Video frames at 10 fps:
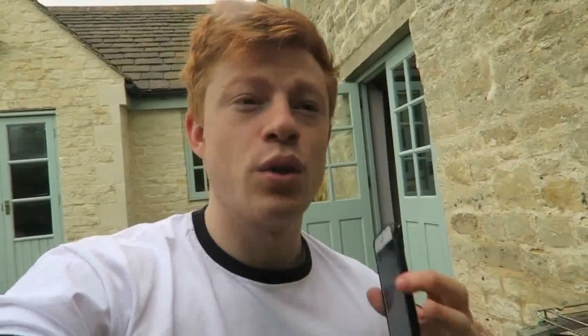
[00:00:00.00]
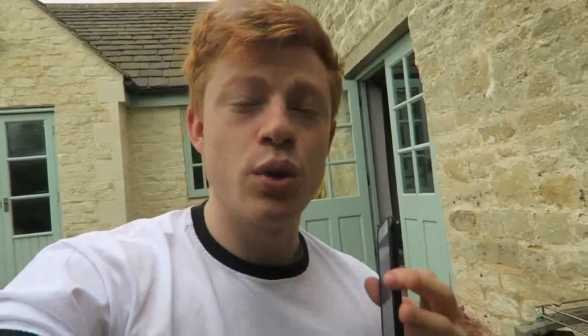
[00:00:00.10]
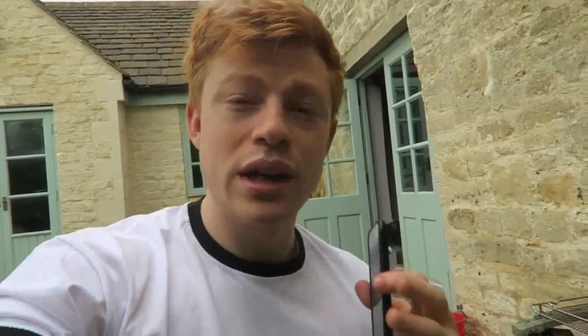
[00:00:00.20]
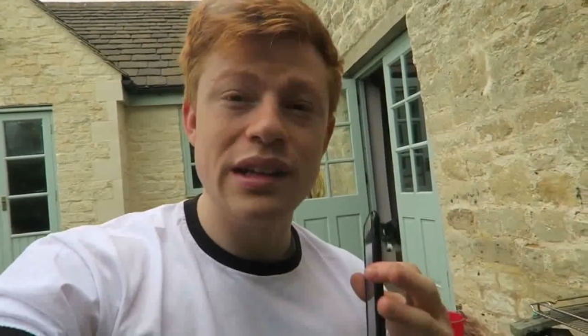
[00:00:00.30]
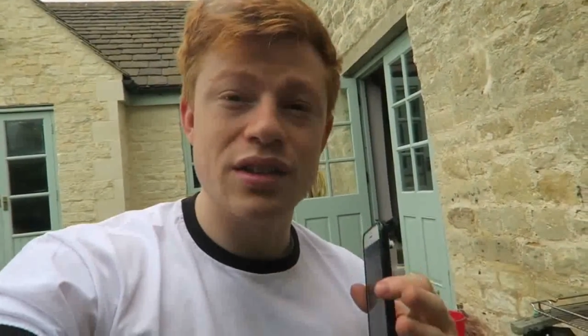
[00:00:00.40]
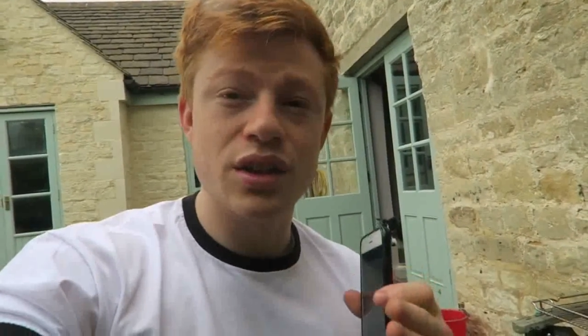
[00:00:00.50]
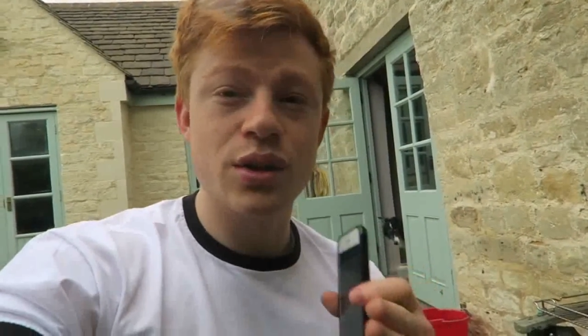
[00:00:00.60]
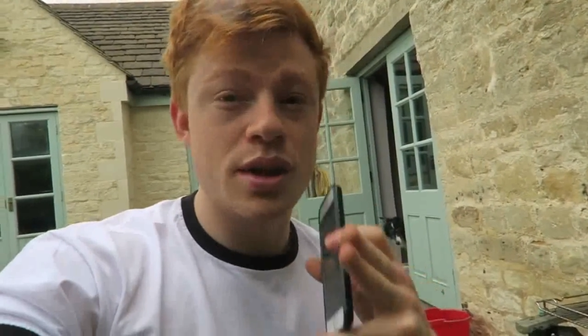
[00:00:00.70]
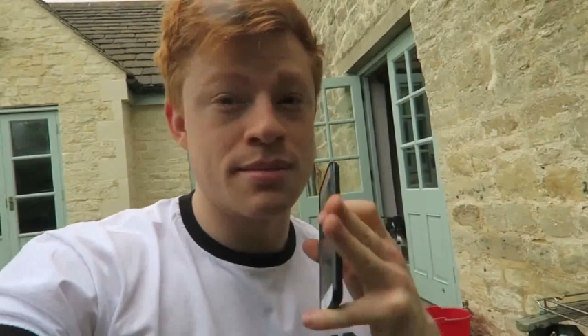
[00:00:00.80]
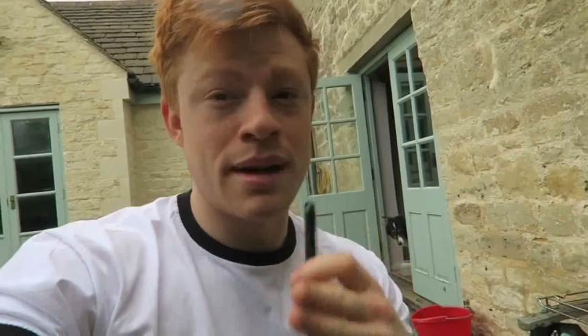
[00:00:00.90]
All you need to
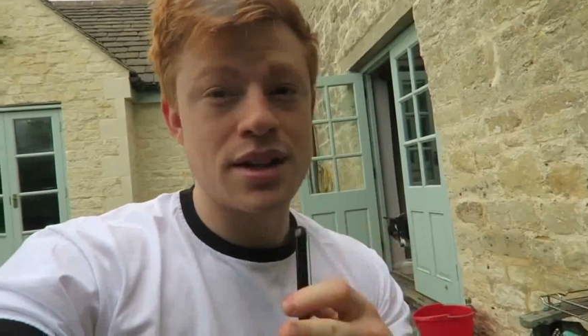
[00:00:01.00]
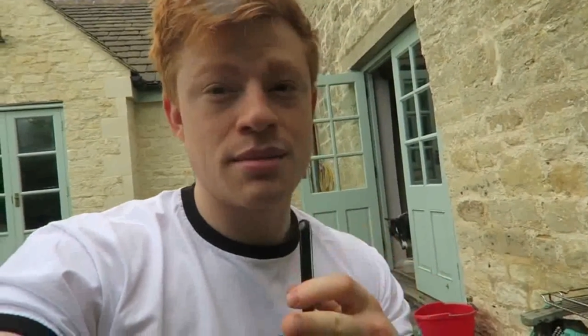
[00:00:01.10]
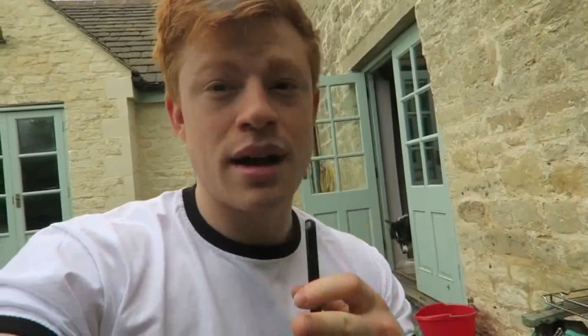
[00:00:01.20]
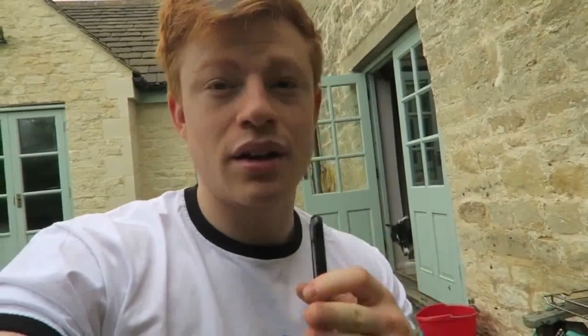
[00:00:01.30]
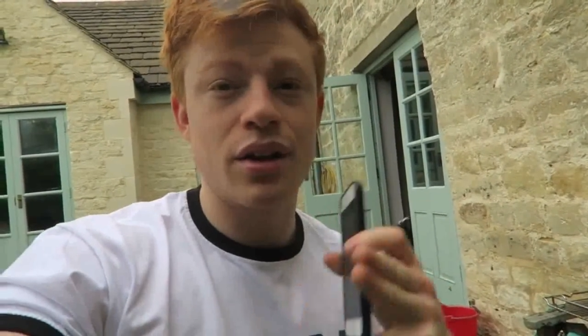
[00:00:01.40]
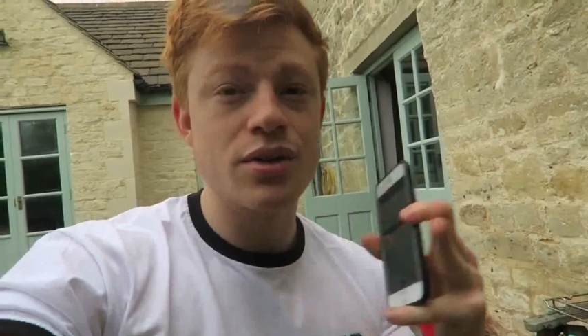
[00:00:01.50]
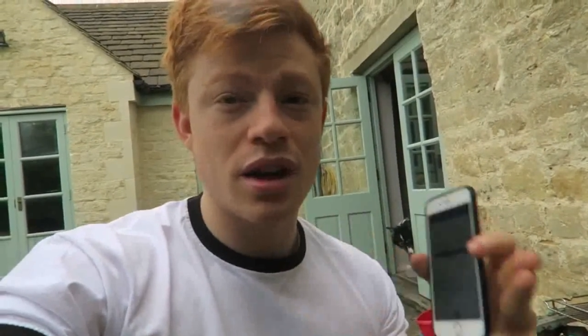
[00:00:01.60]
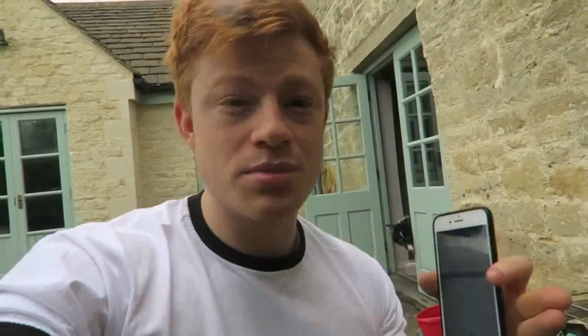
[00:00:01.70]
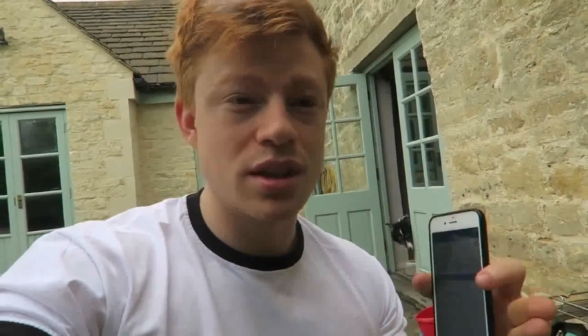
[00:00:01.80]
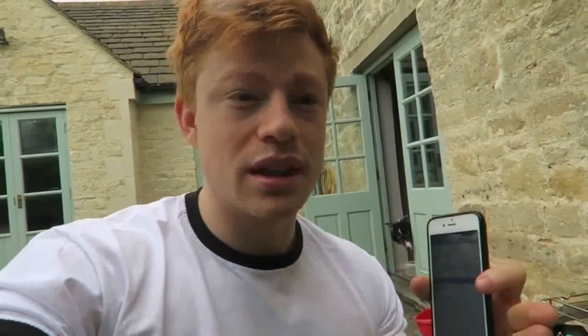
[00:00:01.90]
do is match the macros
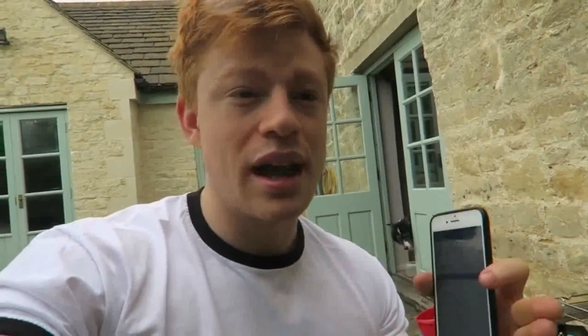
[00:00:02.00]
up to the